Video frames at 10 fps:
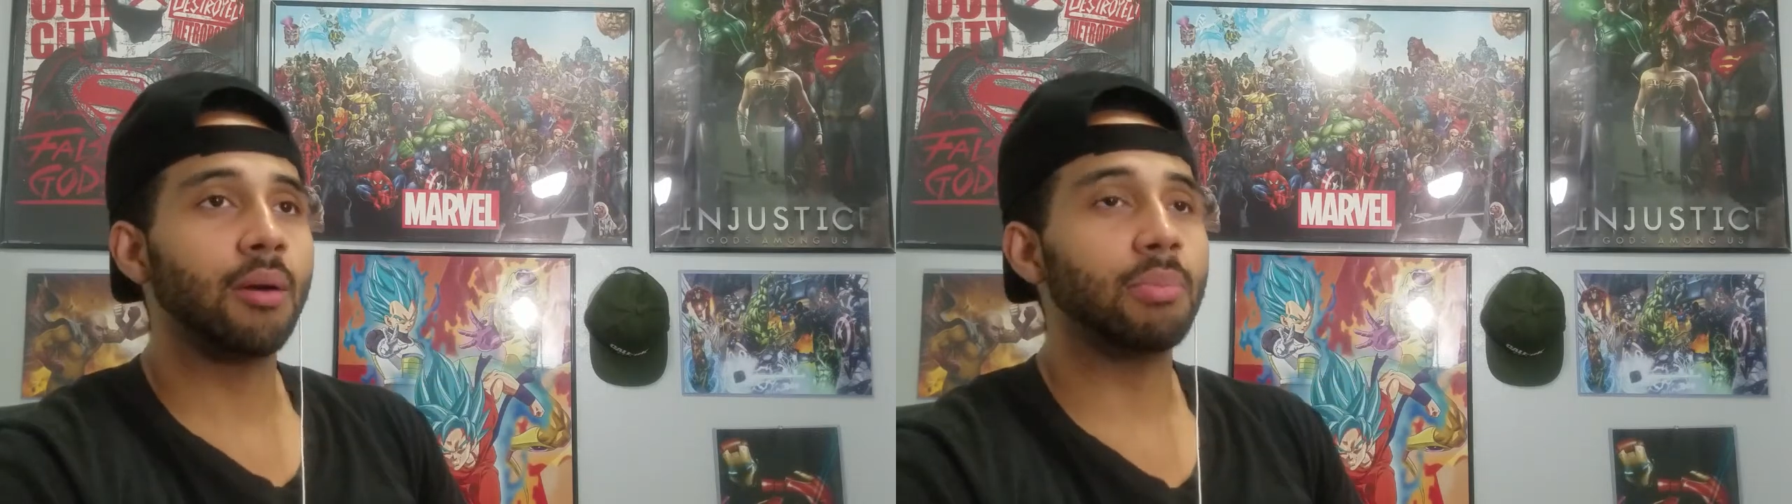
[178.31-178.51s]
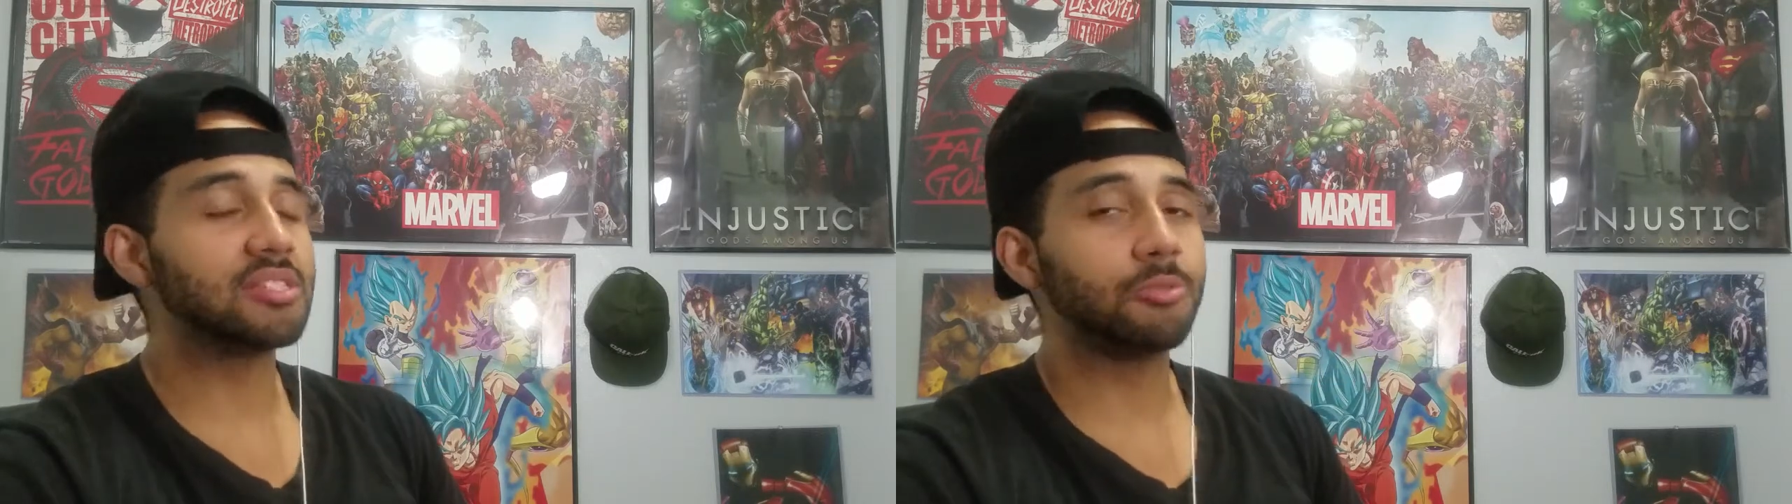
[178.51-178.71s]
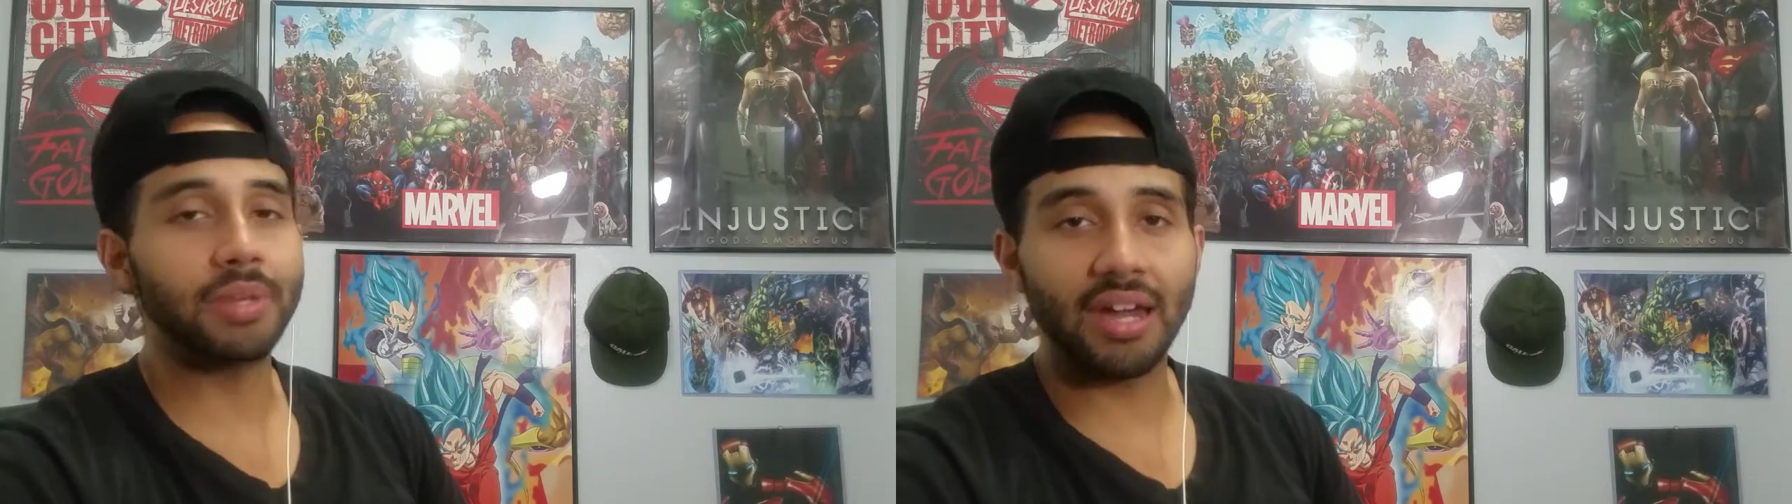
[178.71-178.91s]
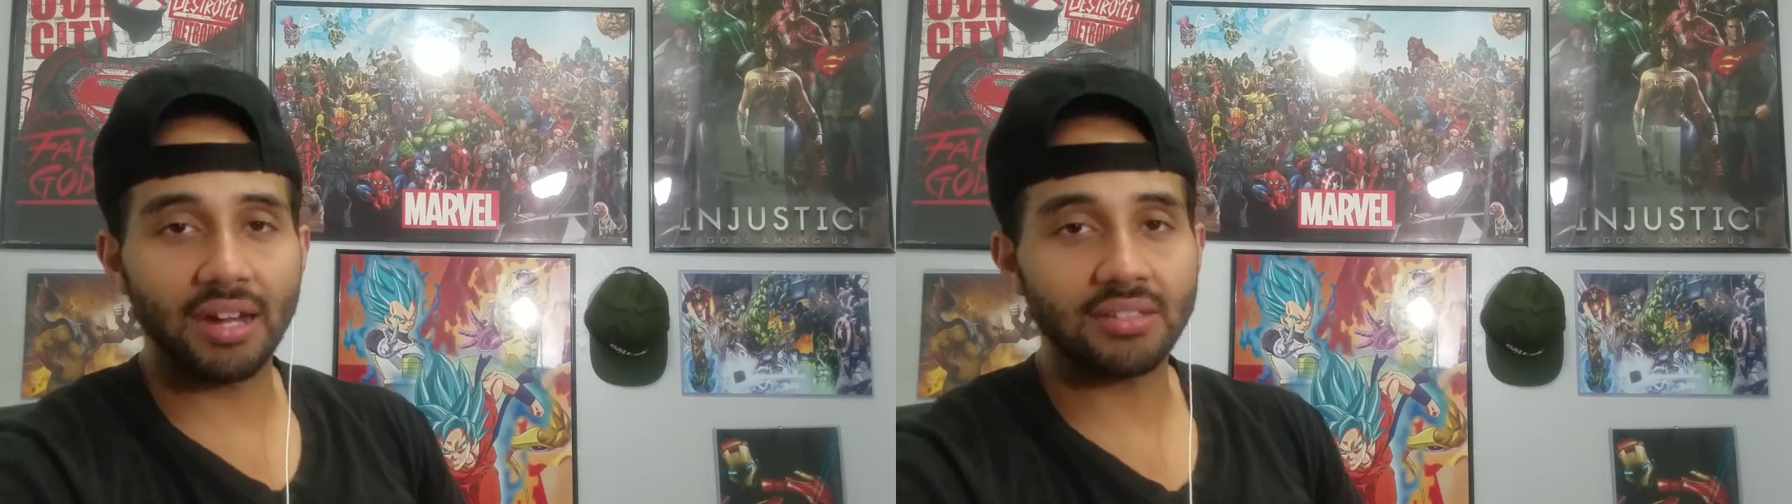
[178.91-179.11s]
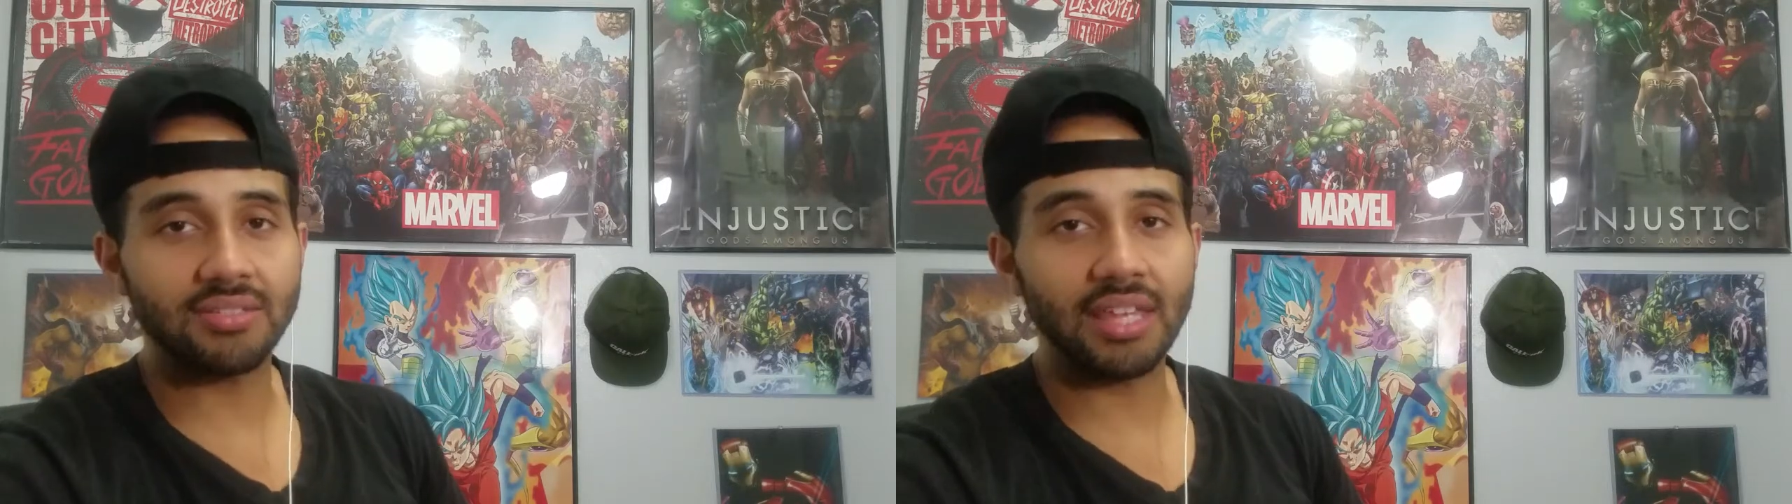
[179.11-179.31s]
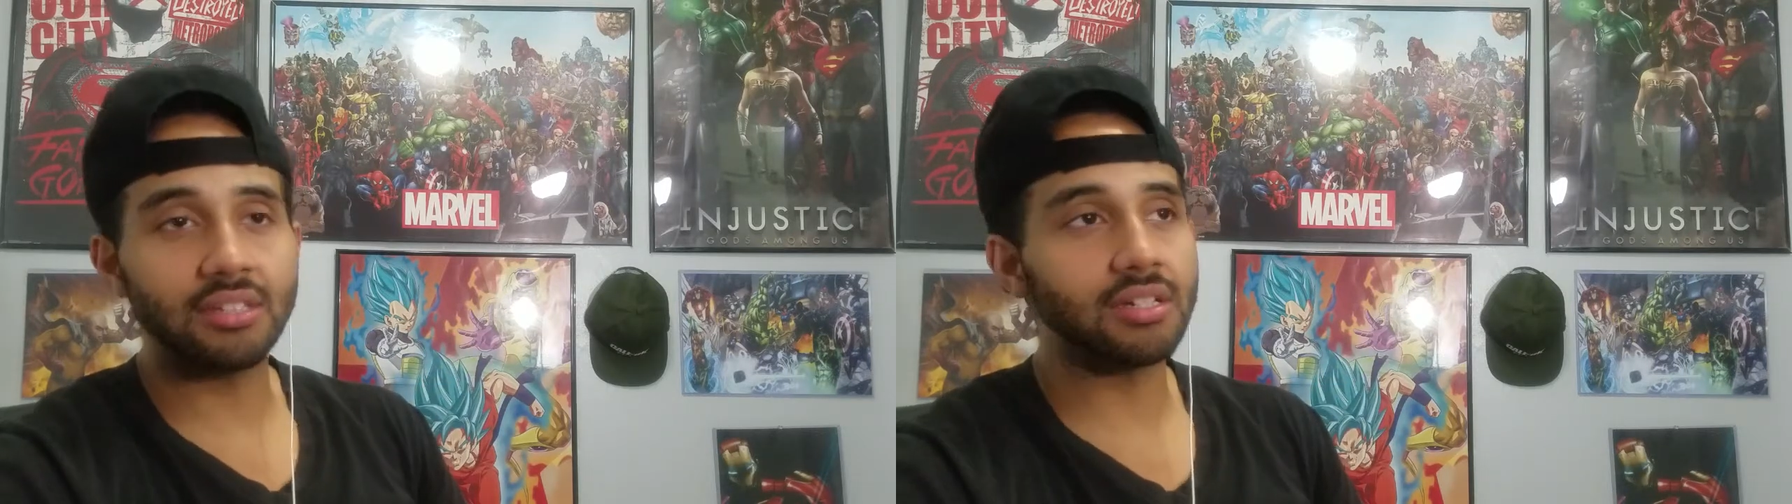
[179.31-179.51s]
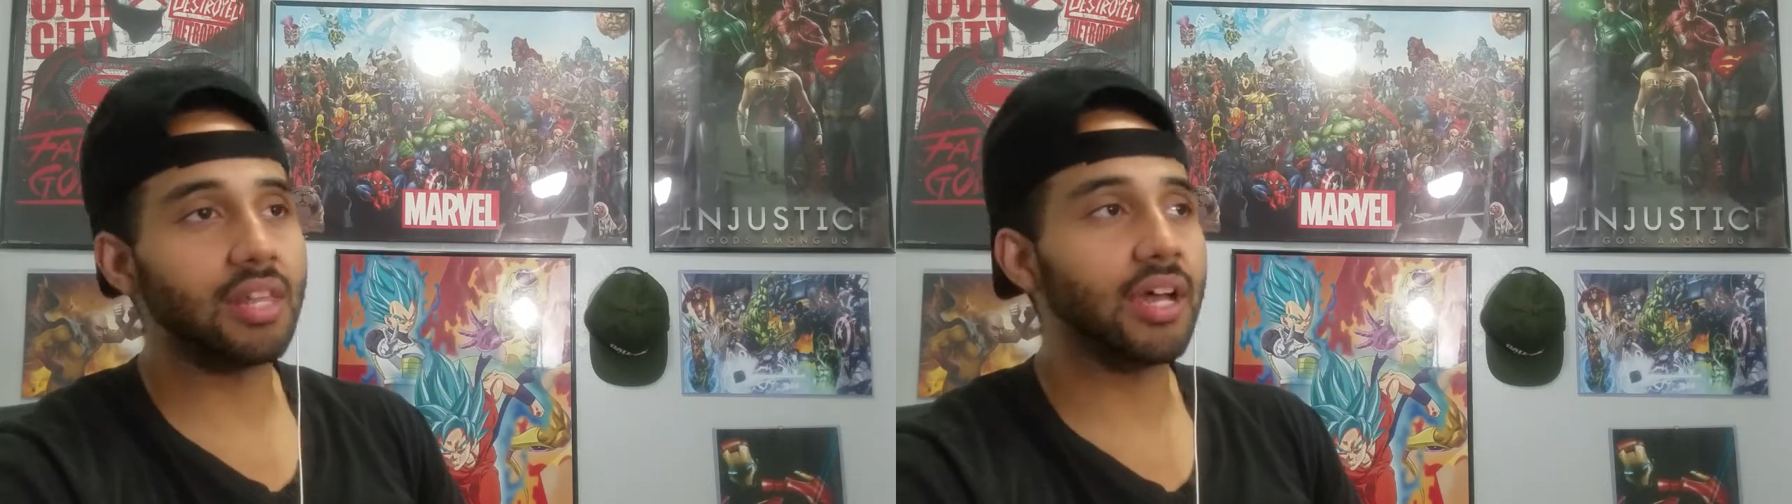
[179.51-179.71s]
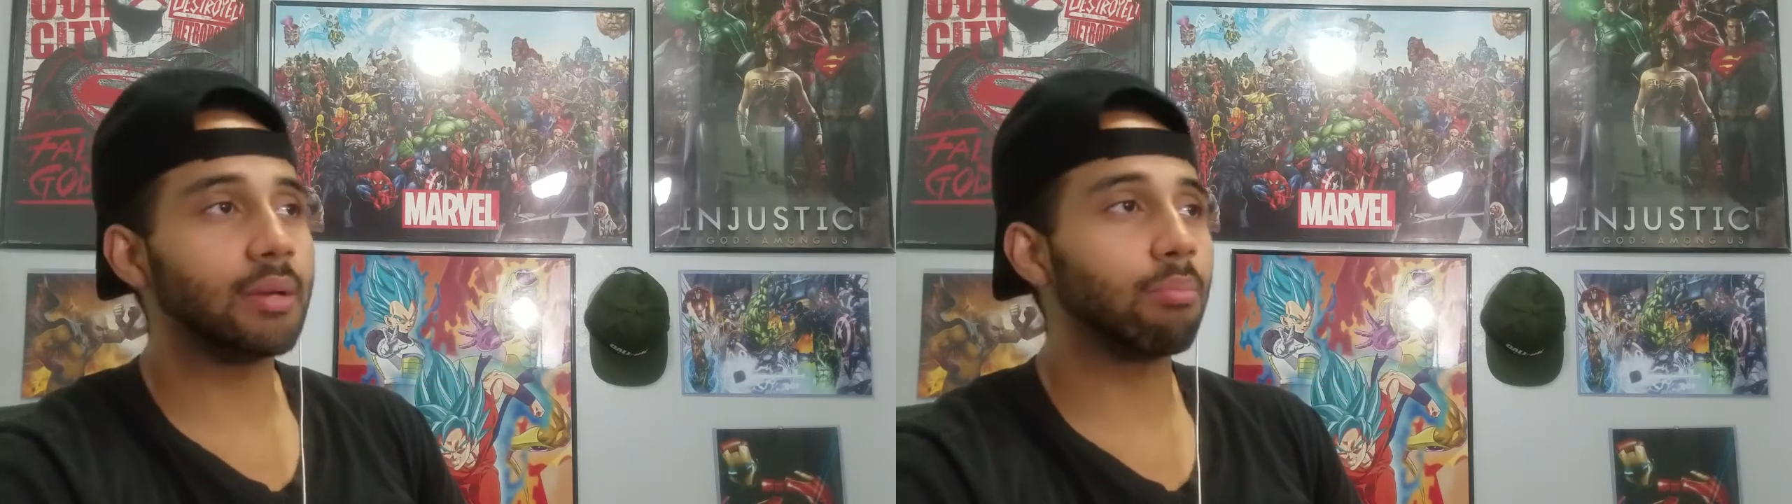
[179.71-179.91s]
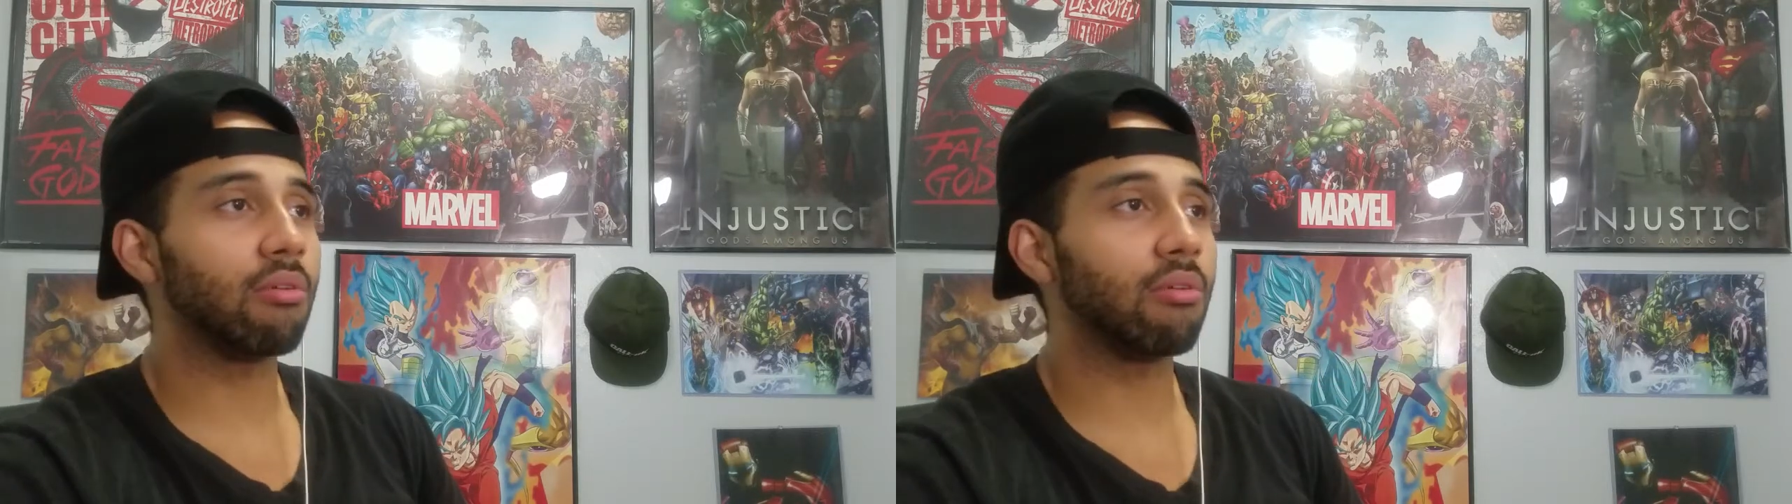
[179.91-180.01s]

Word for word: But to be honest, they look like